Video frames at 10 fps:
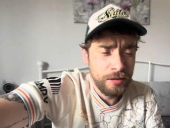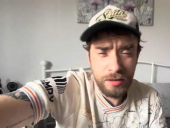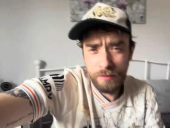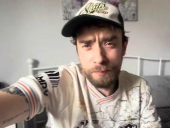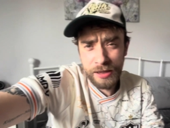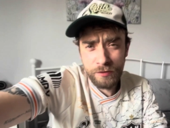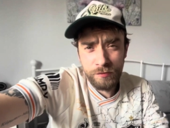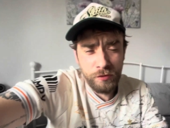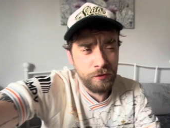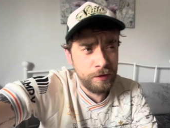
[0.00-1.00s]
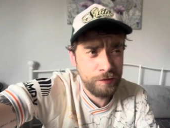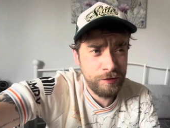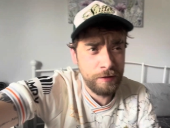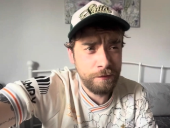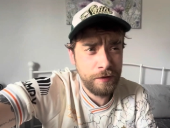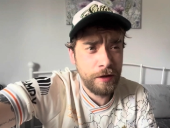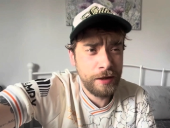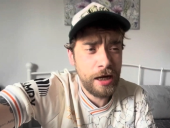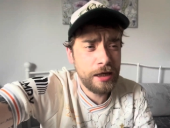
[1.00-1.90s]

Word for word: Like being a tourist and everything like that.